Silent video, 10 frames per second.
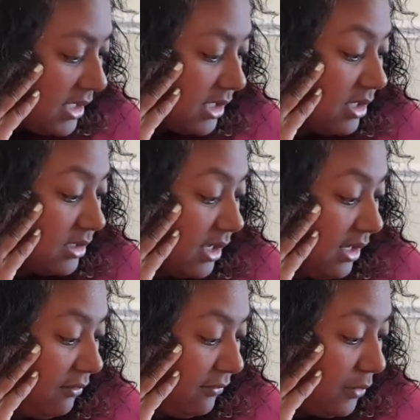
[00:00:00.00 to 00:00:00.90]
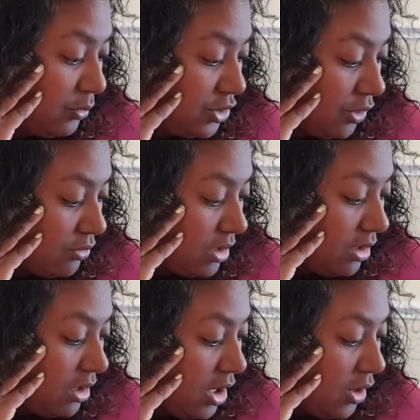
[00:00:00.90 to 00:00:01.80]
It's a Nutella-filled
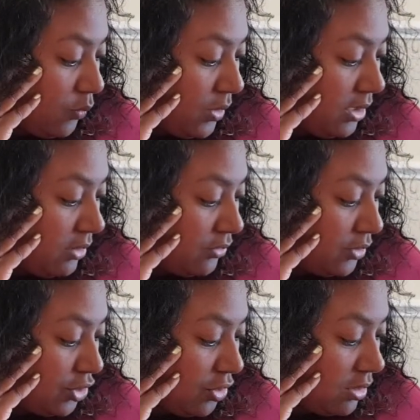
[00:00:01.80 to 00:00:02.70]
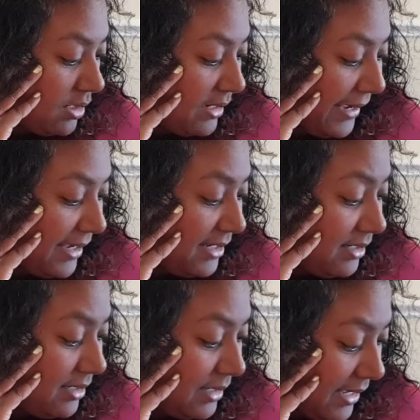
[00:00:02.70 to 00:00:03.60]
donut with chocolate
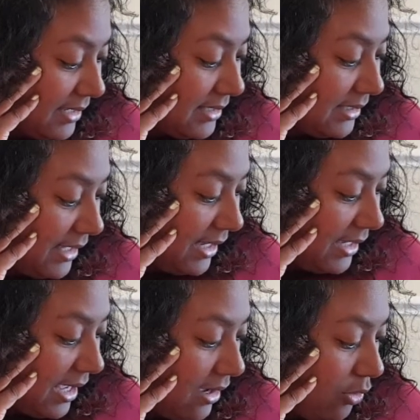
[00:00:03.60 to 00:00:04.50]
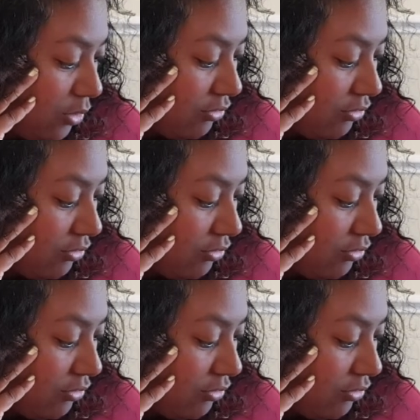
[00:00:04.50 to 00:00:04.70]
glaze, Kit Kat,